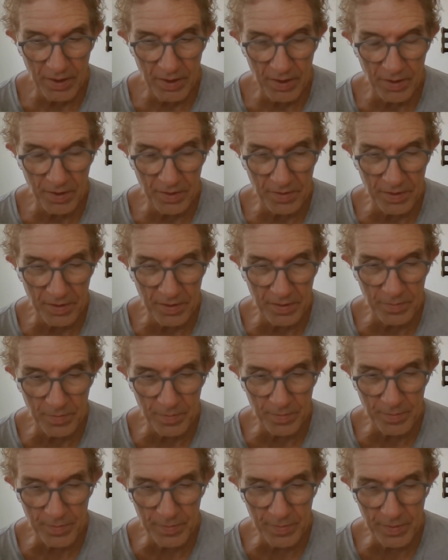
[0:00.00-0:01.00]

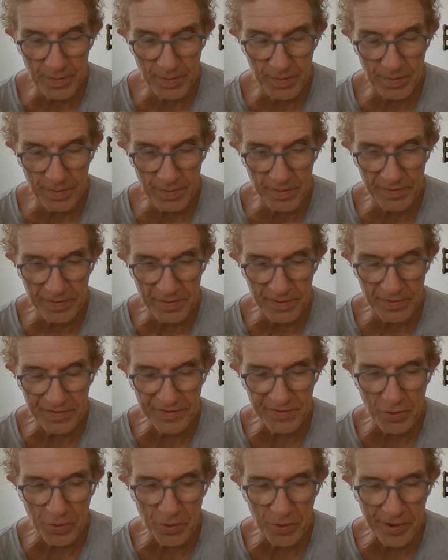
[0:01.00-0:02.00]
on your
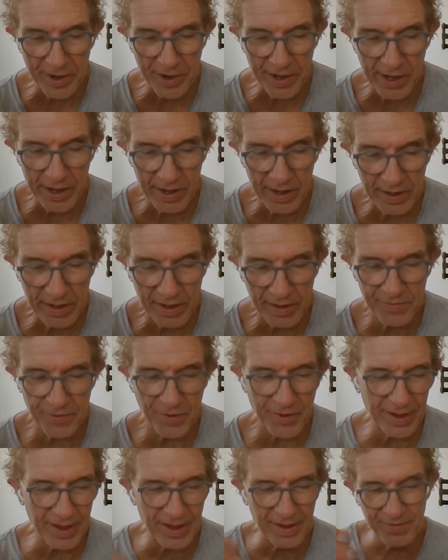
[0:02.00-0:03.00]
story,
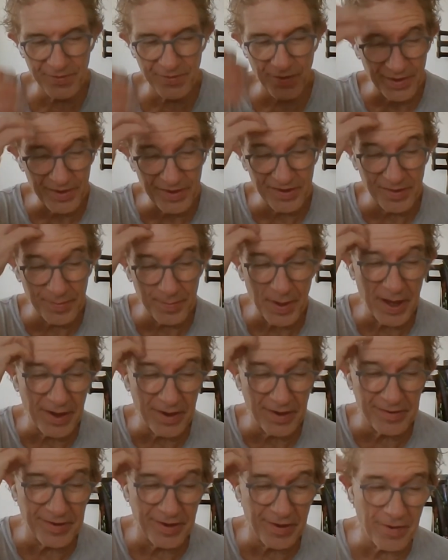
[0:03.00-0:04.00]
try and
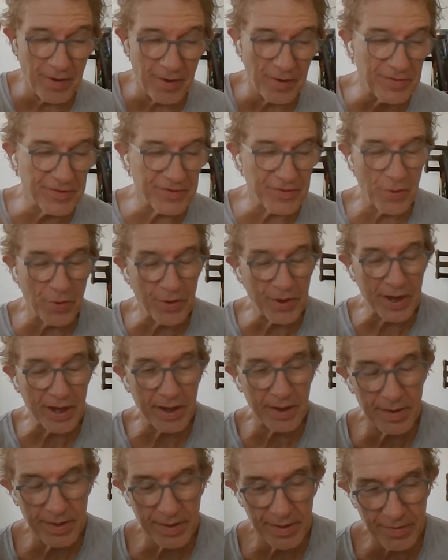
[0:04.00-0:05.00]
disappear into your own story,
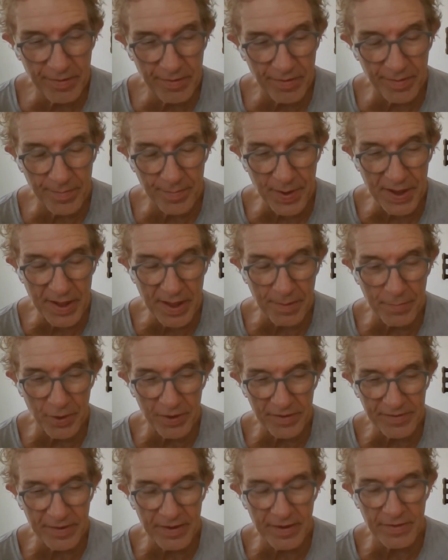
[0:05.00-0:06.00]
try and be that
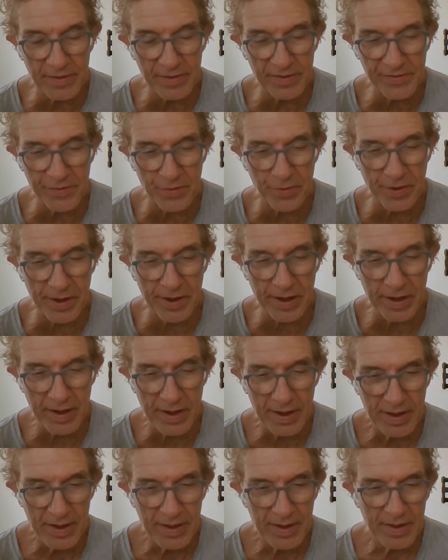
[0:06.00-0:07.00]
person in the story,
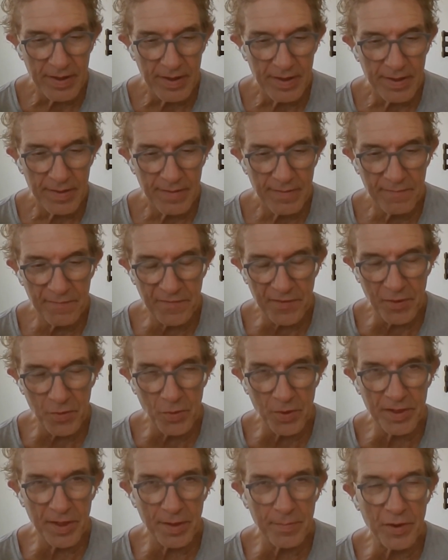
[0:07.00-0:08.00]
feel
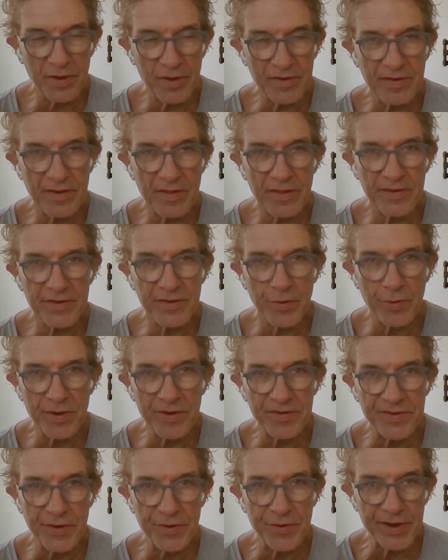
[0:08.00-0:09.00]
what that person in the story
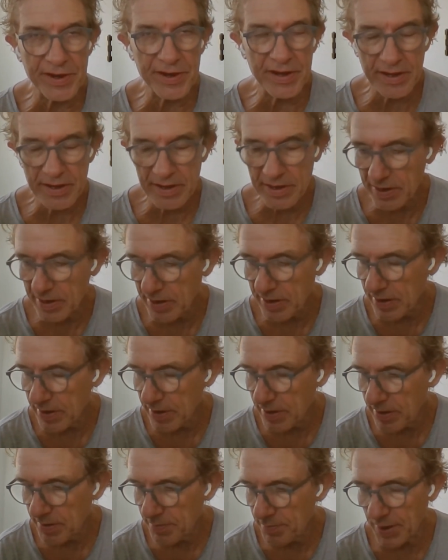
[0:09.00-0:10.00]
is doing,
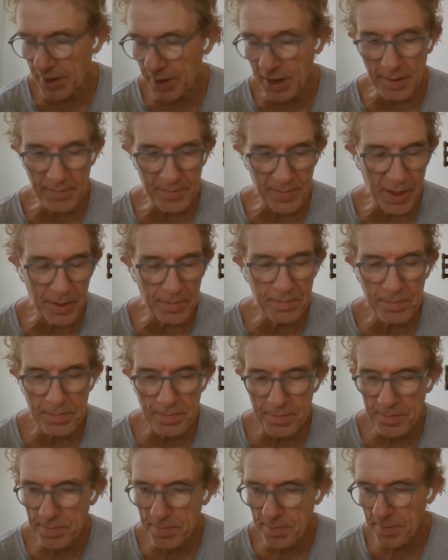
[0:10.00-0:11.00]
become them,
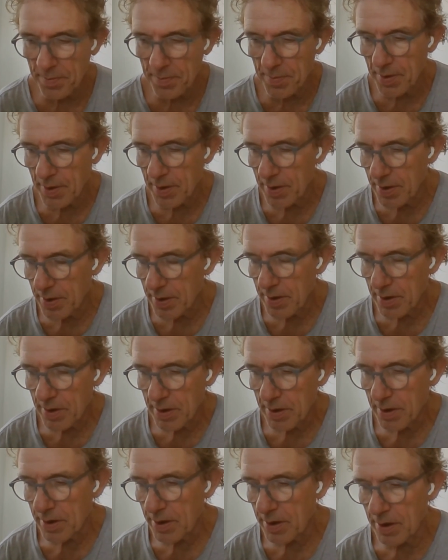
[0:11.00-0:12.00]

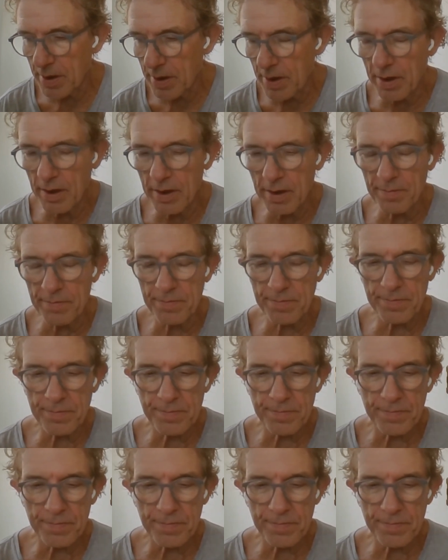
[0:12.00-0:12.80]
and